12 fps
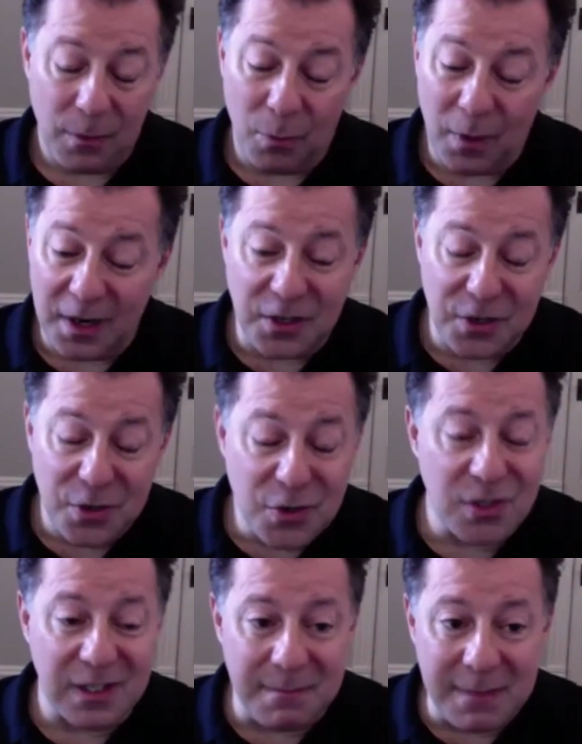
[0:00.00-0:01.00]
What it
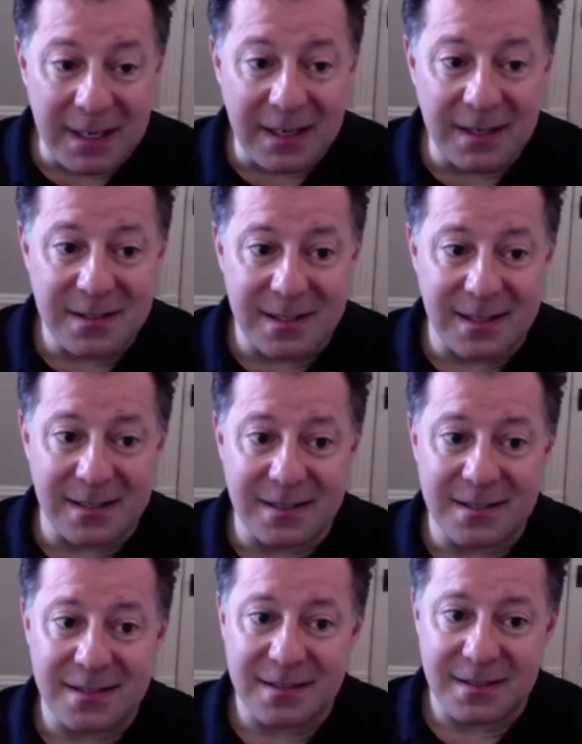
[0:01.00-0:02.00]
usually means
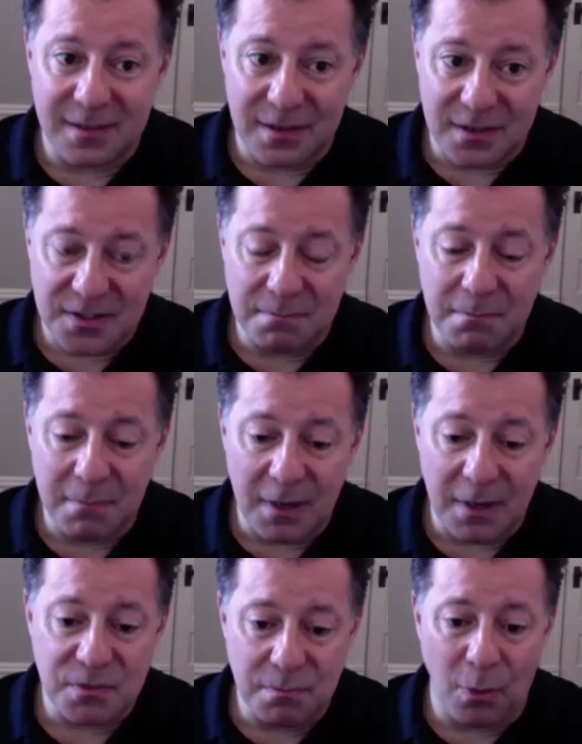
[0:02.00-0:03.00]
is there's
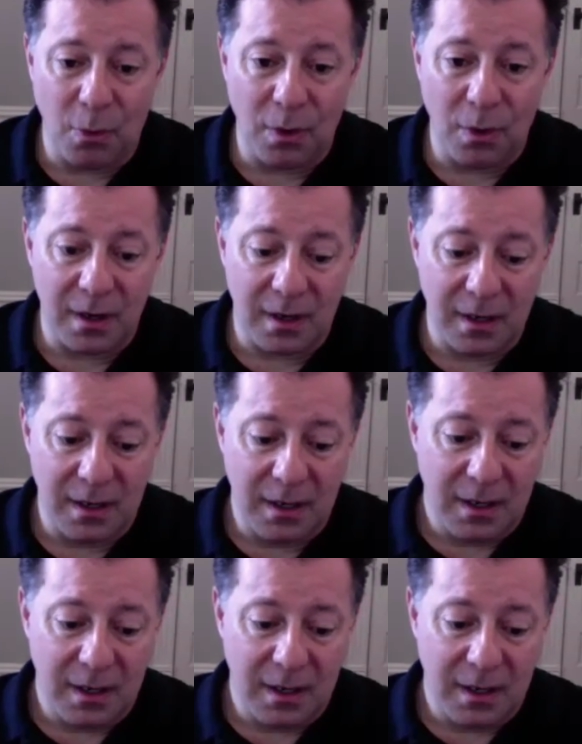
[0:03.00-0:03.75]
much more